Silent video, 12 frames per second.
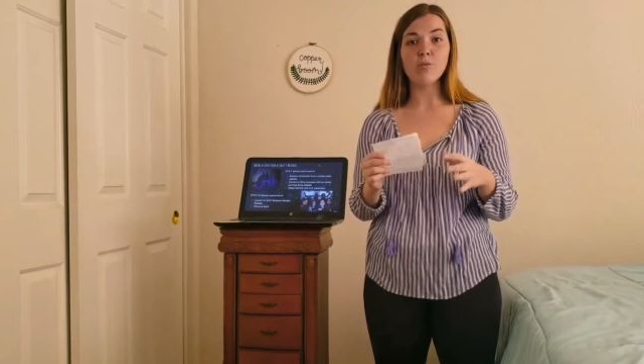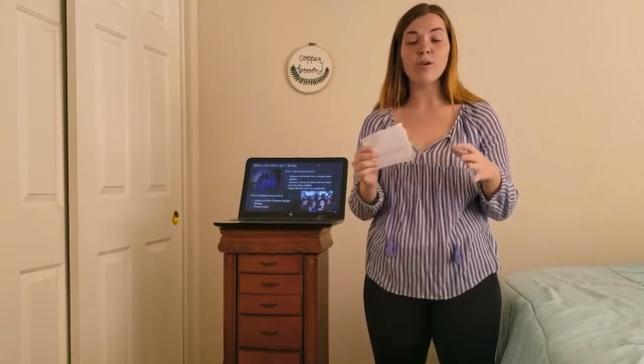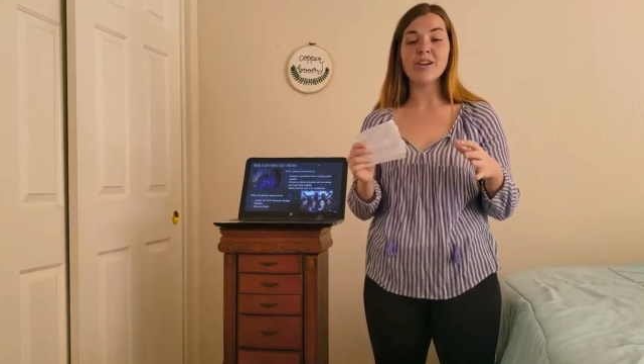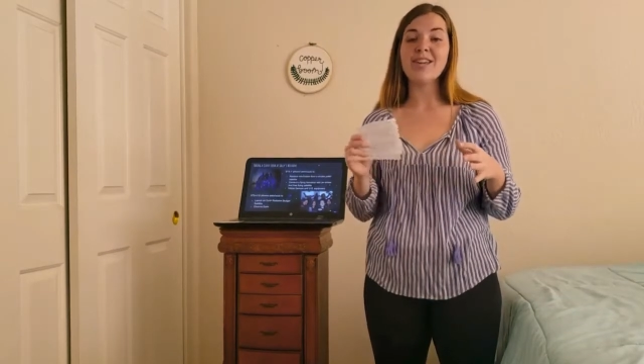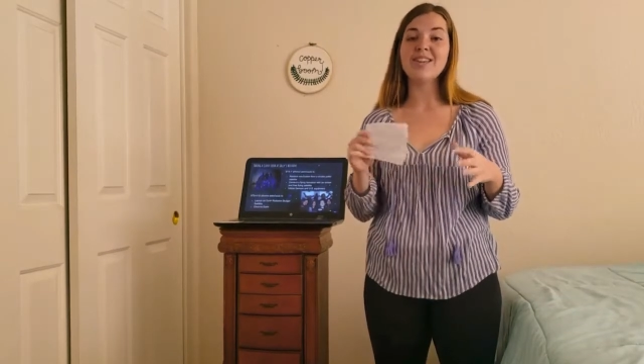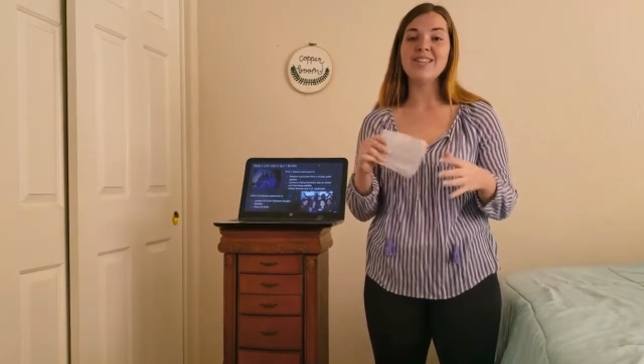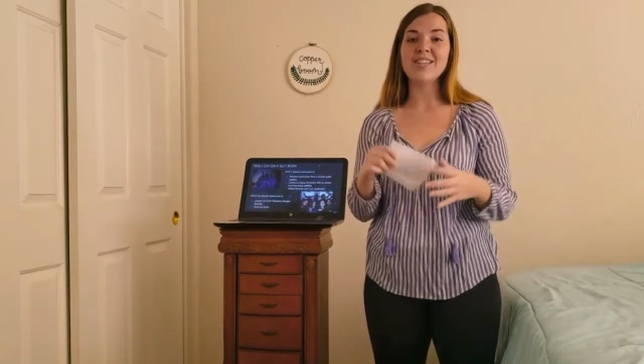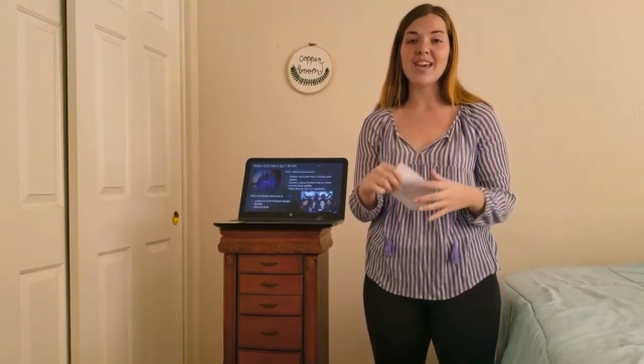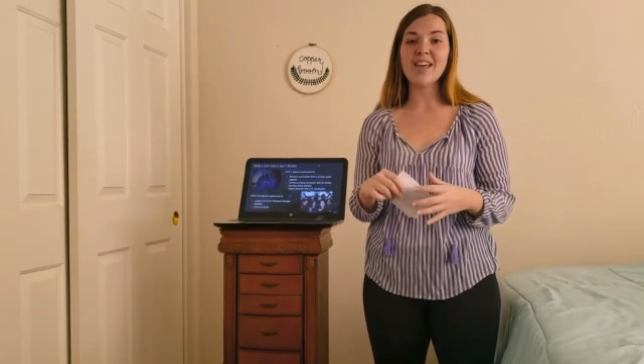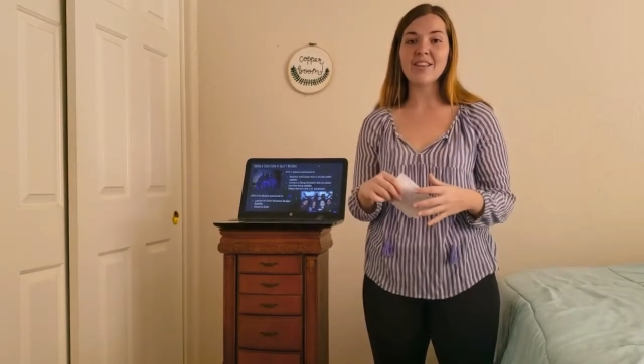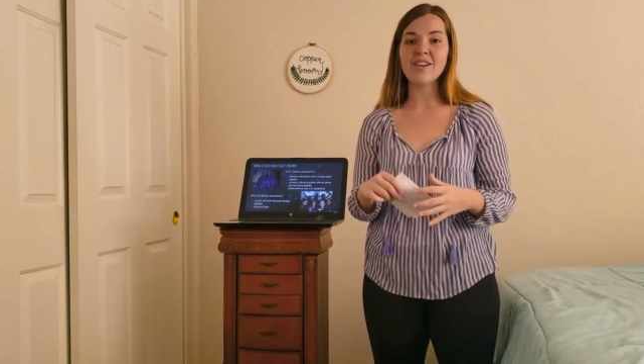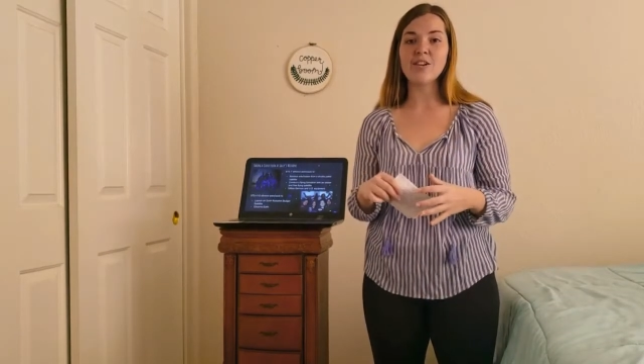working
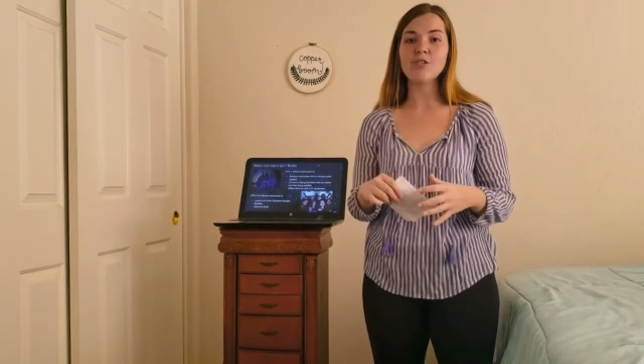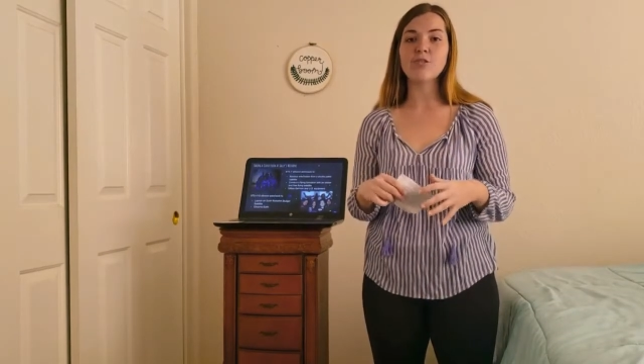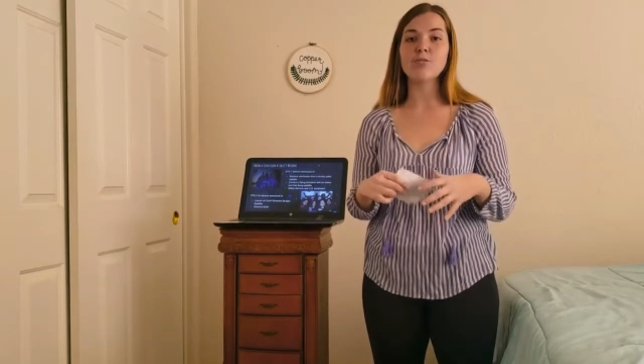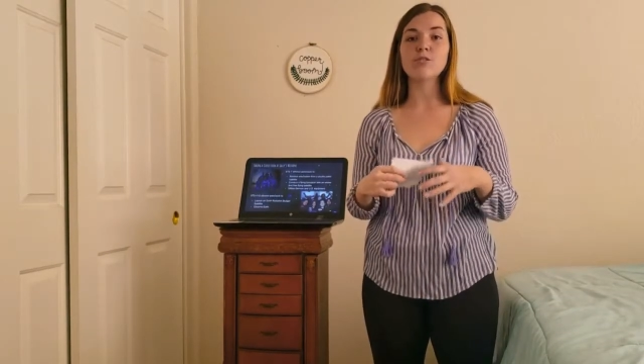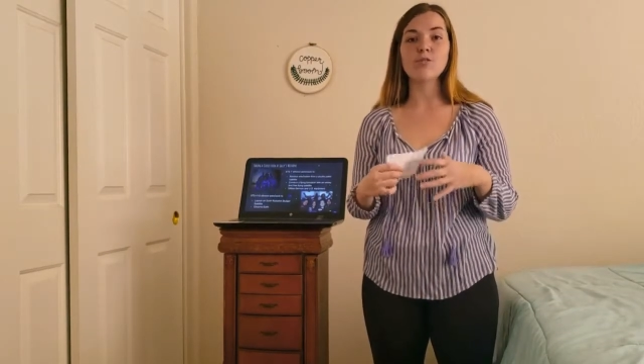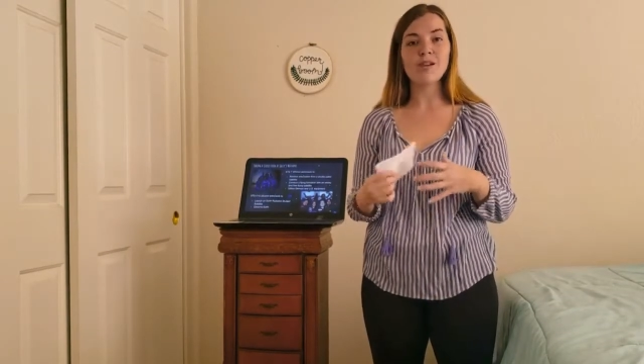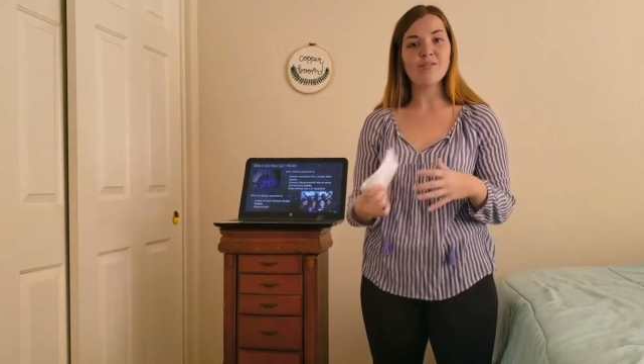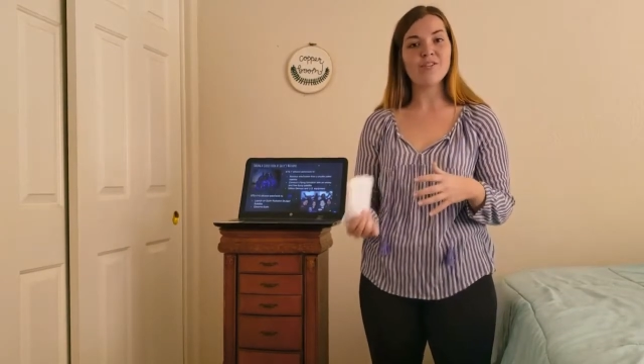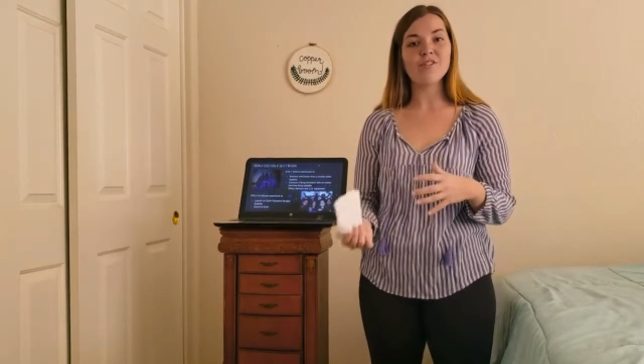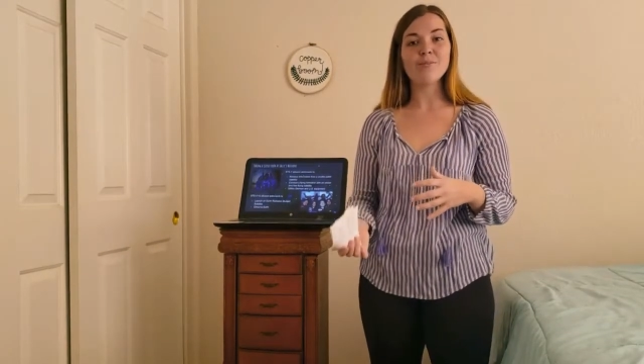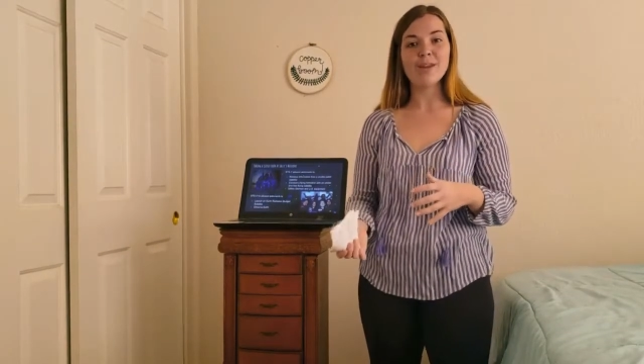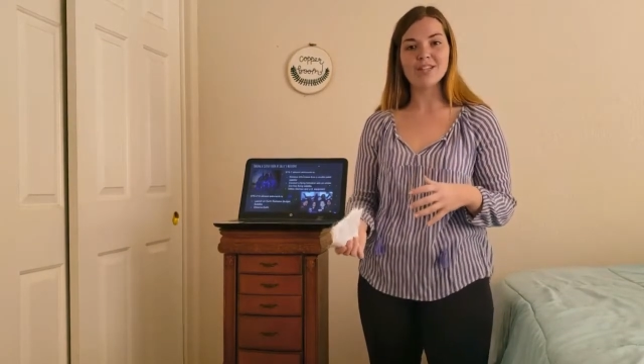together to retrieve
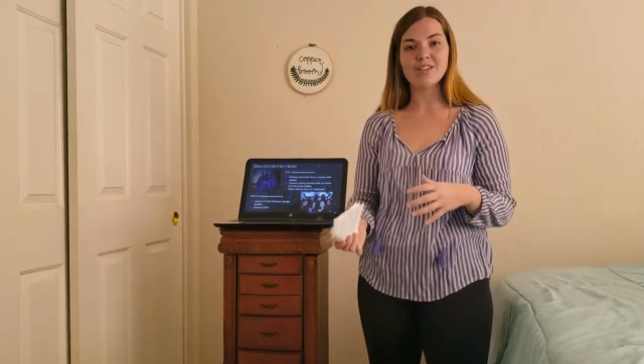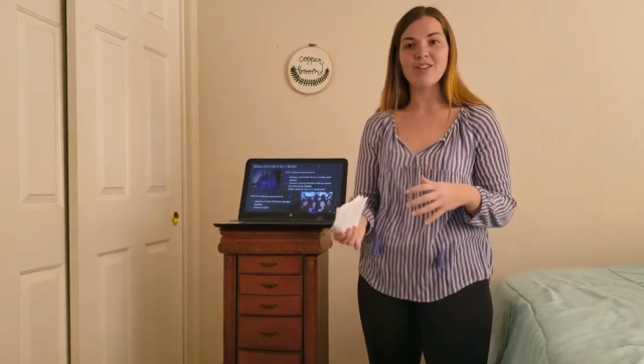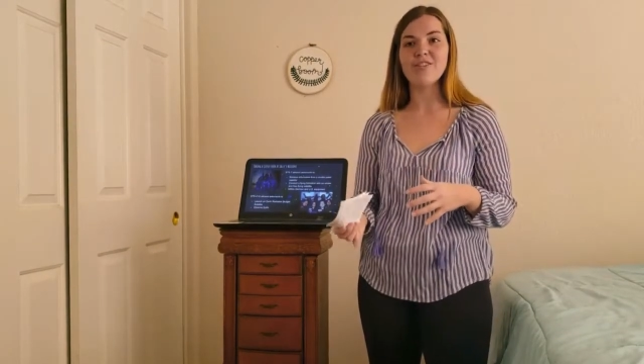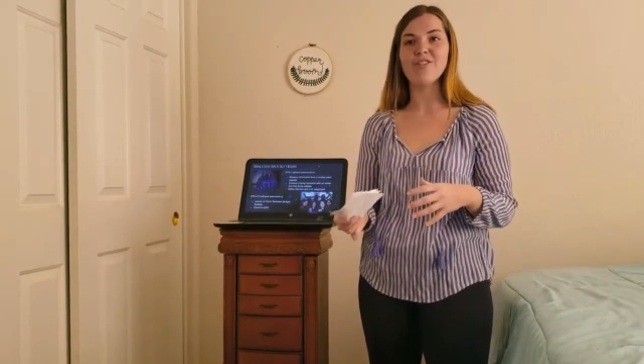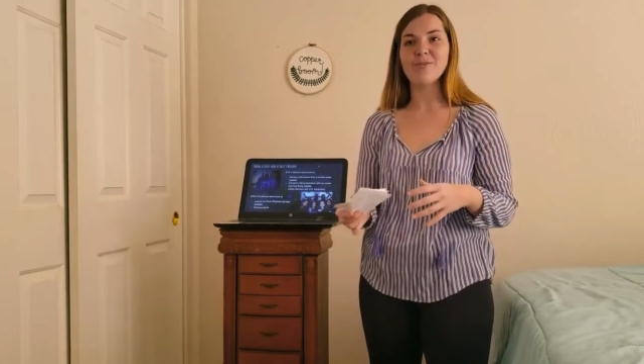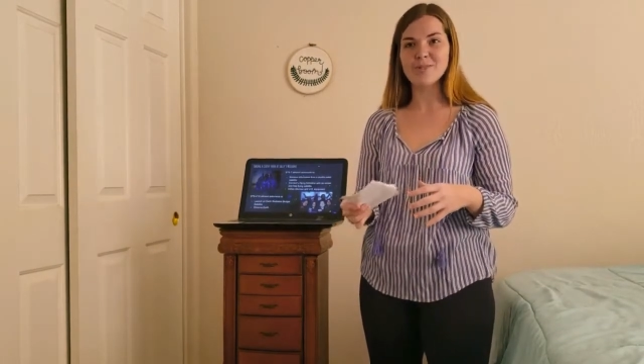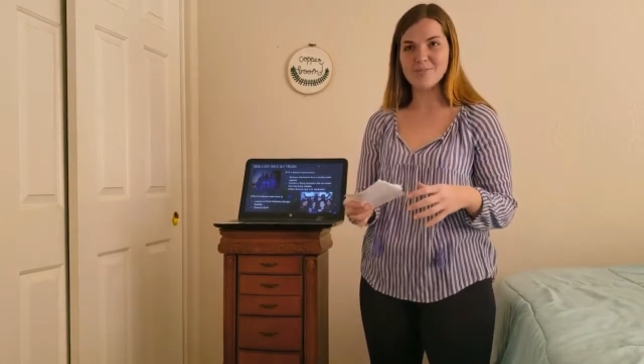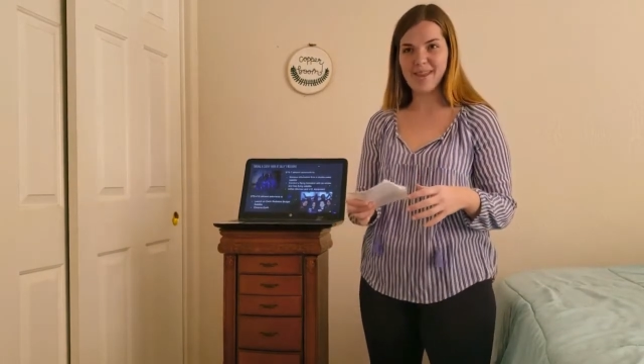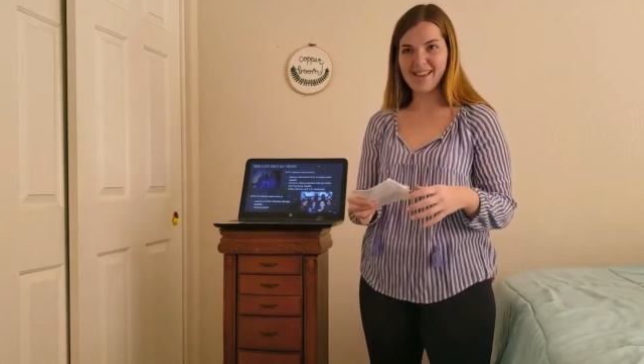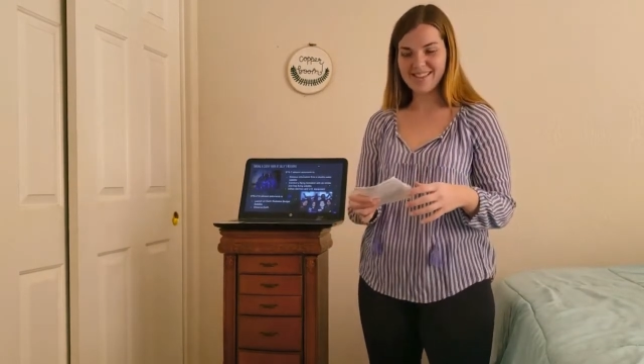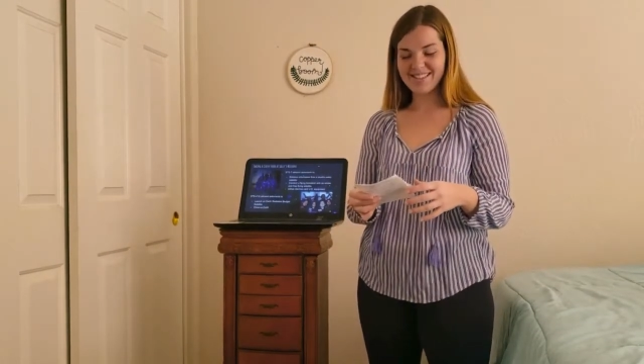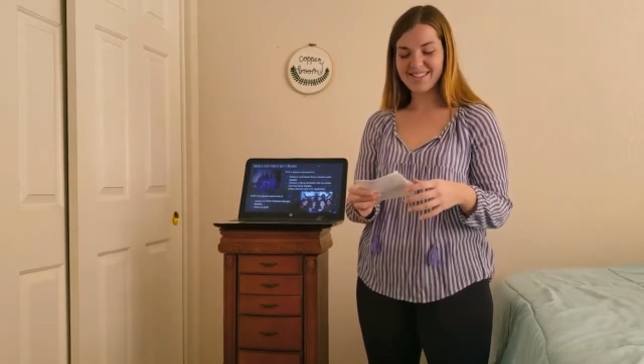information from
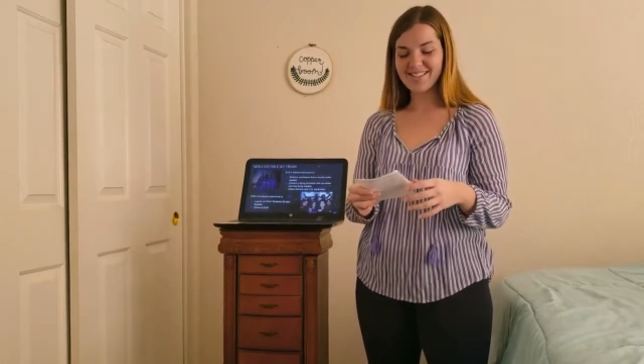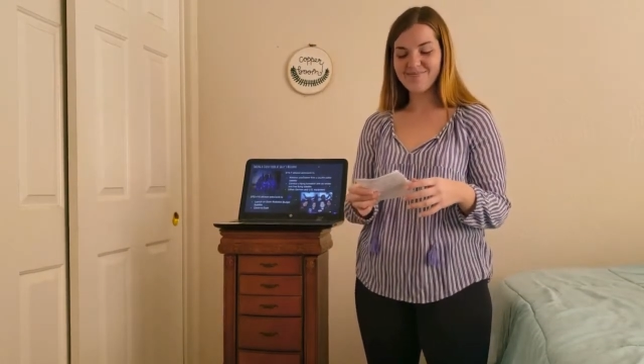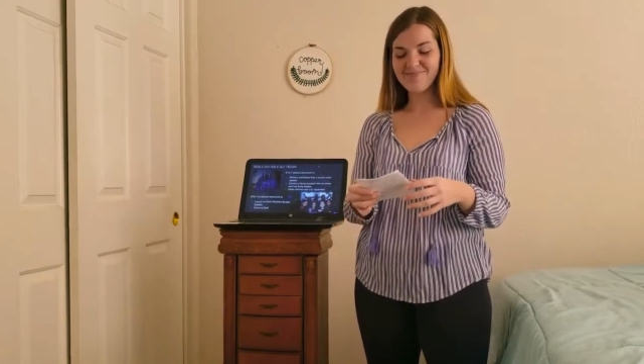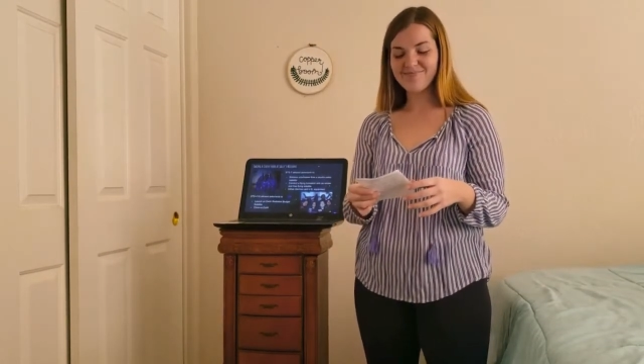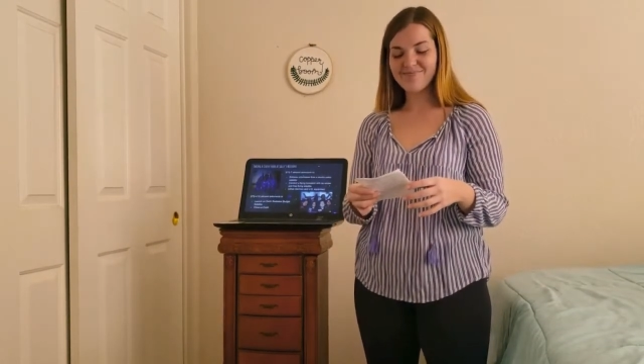space.